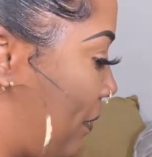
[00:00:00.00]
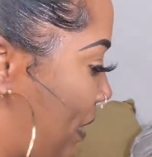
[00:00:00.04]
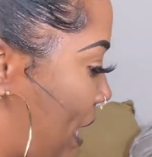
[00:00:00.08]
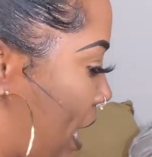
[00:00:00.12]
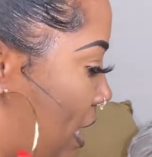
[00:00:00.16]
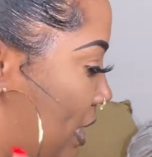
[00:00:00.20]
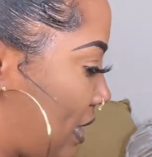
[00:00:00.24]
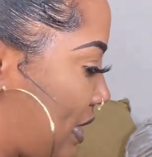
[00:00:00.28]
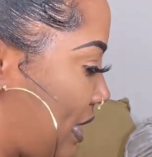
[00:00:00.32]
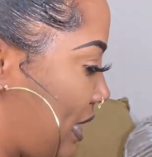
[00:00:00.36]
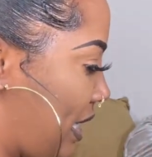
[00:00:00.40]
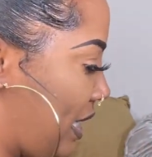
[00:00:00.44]
if
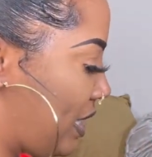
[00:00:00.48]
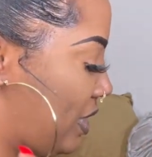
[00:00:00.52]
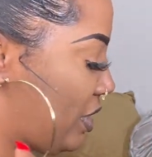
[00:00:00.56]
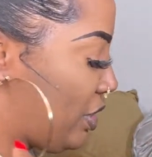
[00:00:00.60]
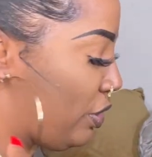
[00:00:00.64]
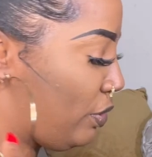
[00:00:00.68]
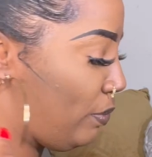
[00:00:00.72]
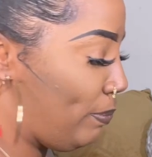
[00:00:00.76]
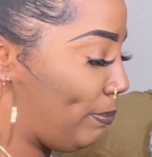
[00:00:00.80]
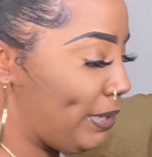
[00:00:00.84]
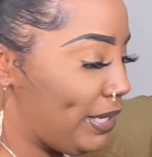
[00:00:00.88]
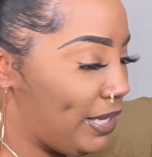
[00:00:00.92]
y'all can see it
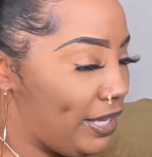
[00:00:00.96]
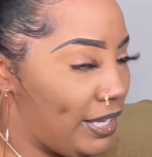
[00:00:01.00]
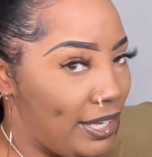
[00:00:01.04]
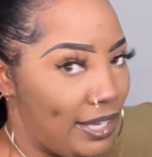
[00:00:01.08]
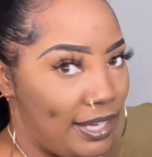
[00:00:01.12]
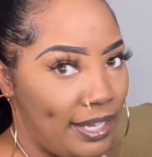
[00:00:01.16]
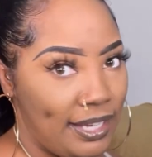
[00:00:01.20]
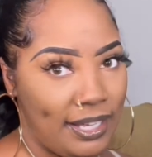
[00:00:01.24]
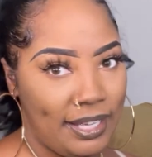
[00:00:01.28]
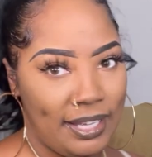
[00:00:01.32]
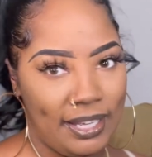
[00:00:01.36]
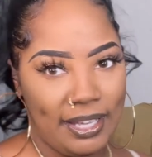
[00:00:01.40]
too.
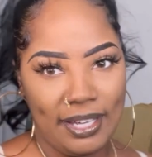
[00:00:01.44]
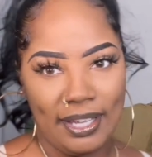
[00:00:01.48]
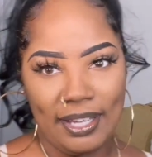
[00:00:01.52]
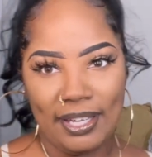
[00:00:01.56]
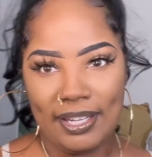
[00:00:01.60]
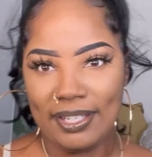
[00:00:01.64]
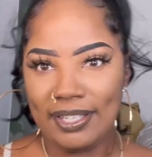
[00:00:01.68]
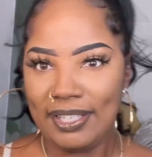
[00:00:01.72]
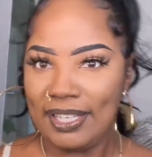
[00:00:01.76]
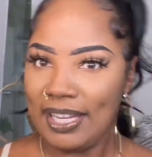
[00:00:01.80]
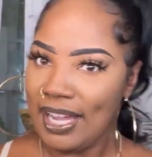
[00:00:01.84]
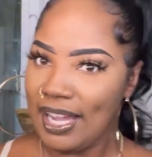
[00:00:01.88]
But
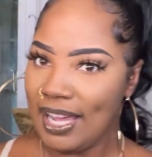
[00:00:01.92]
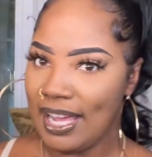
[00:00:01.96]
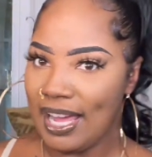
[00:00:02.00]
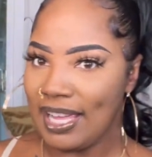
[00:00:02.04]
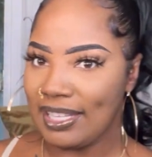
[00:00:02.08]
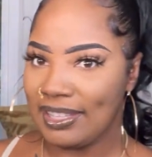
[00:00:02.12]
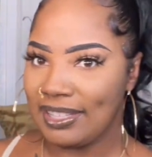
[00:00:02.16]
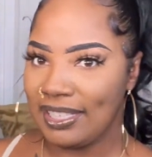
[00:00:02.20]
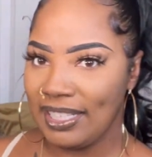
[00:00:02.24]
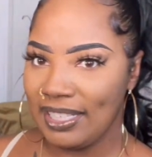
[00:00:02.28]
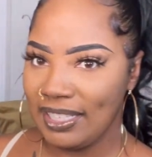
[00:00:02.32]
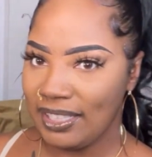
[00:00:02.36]
yeah,
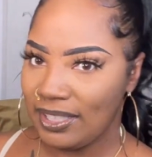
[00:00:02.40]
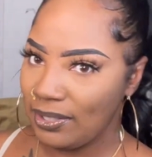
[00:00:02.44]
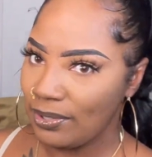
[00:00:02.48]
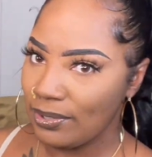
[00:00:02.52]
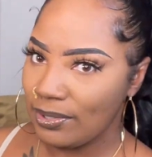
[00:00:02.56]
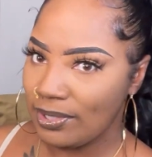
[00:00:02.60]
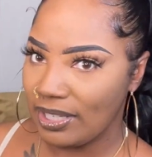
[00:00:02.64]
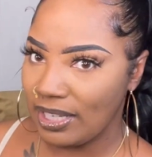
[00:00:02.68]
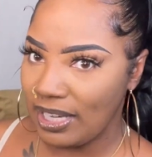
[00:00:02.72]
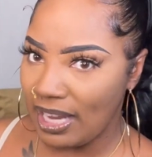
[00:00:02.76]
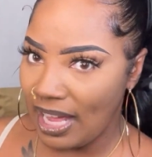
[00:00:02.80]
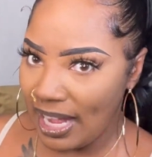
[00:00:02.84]
I think you
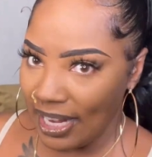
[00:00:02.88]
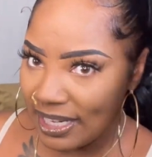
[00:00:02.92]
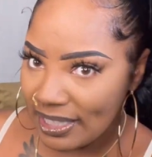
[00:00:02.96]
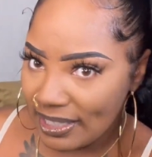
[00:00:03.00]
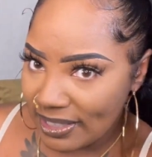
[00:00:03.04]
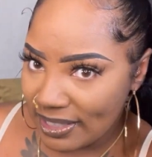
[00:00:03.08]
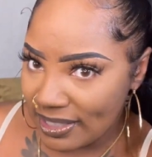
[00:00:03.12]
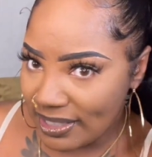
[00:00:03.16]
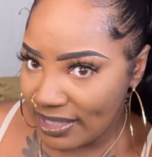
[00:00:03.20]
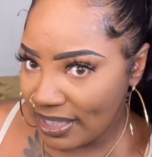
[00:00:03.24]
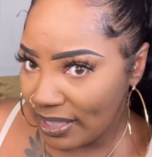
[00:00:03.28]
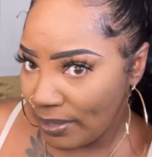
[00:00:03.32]
could
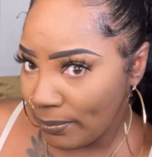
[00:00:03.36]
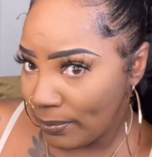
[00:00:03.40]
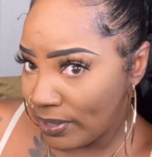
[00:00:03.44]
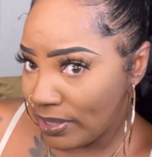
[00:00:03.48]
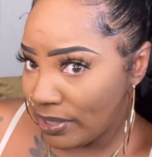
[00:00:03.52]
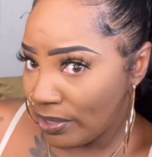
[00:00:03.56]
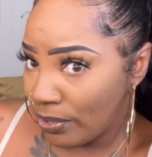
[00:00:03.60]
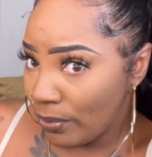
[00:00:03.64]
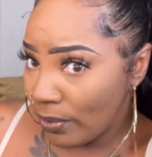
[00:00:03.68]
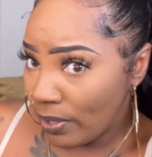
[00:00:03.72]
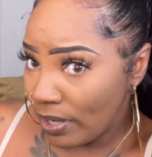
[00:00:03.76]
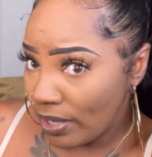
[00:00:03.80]
like see
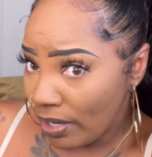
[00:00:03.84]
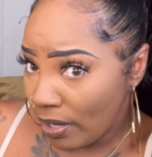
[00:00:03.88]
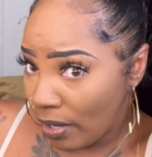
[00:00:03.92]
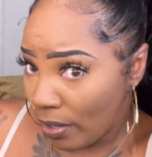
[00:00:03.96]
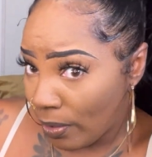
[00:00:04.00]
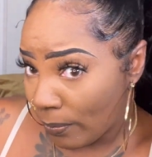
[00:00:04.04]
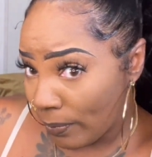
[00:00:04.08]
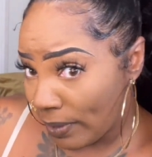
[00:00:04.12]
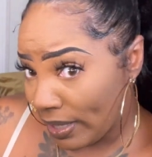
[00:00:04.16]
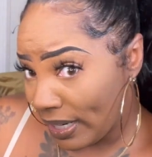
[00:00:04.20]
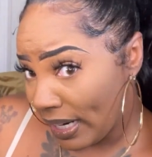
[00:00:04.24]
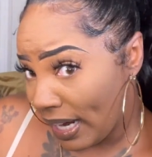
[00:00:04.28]
what's going
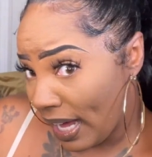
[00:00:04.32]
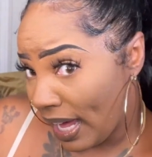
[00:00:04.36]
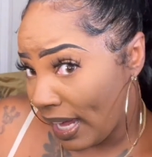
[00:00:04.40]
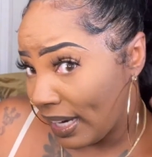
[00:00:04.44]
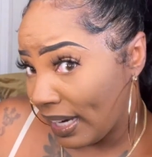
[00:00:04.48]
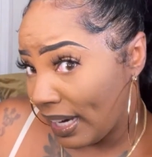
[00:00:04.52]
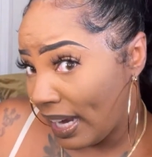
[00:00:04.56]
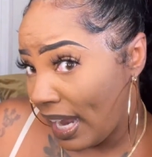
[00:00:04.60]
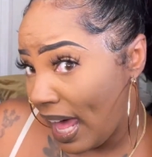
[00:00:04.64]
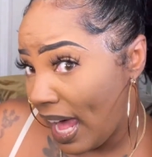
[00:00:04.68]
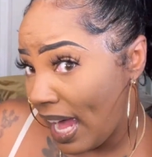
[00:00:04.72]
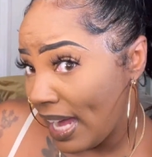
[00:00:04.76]
on with it. I
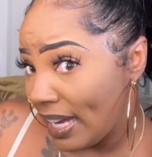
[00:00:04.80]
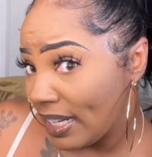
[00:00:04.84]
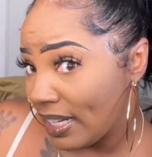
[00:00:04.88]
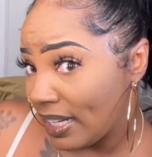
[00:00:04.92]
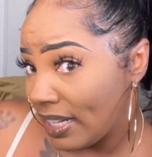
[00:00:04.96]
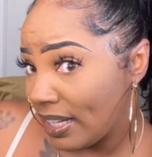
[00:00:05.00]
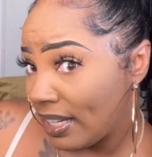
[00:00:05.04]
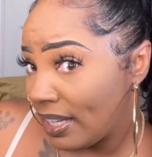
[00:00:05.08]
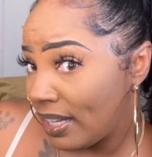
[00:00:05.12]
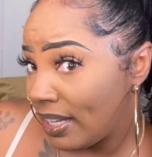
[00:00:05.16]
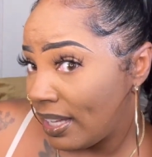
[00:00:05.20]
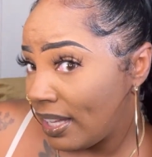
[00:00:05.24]

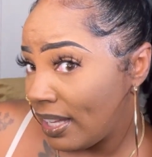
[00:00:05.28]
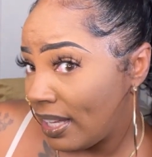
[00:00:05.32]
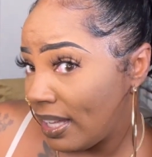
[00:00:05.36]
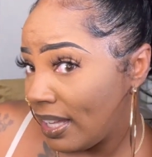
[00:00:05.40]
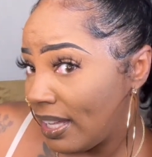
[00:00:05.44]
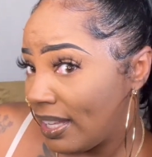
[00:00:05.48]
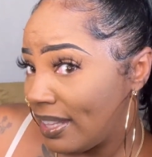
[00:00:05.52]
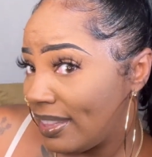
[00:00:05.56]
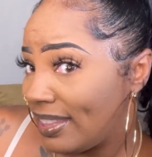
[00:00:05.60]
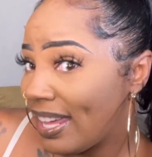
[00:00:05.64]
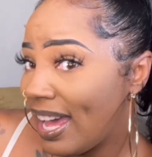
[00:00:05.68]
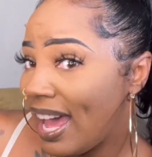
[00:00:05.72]
like
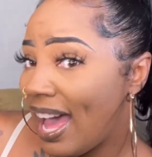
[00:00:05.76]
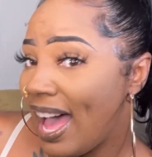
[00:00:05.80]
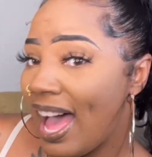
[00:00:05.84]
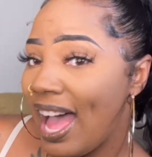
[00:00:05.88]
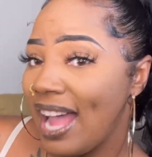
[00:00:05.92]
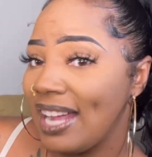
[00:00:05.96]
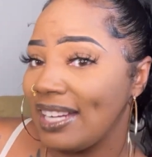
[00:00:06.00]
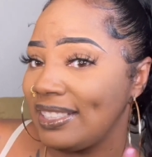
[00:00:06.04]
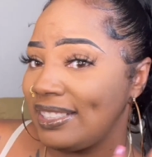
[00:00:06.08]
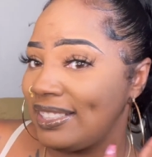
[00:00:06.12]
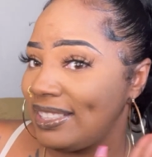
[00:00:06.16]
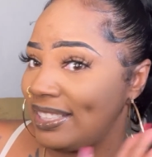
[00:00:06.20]
the
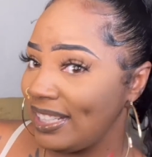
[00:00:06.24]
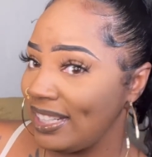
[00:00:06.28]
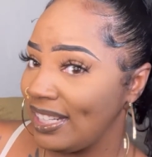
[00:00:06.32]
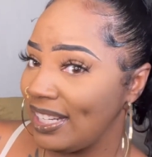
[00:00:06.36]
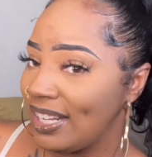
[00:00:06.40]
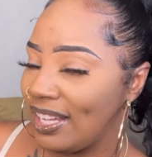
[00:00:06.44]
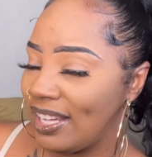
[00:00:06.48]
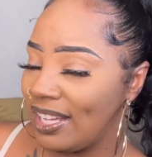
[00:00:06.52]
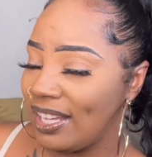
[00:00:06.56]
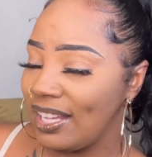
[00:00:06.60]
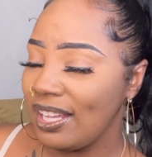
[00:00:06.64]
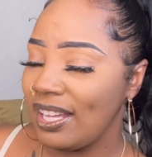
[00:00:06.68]

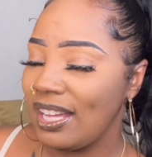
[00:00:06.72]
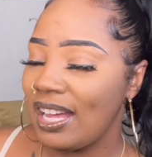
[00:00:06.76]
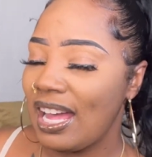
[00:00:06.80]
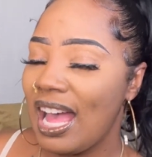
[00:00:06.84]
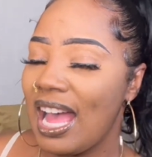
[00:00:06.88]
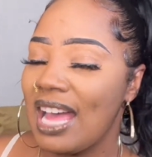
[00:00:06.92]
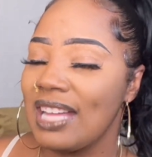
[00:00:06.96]
idea.